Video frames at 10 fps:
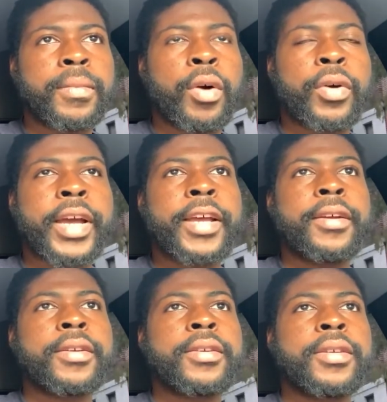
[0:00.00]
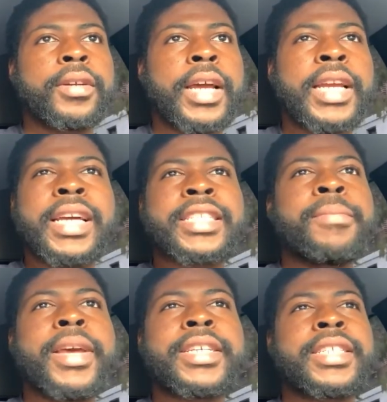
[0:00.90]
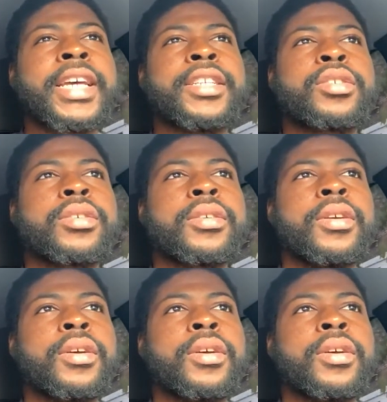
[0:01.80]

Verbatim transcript: Okay? It doesn't make sense.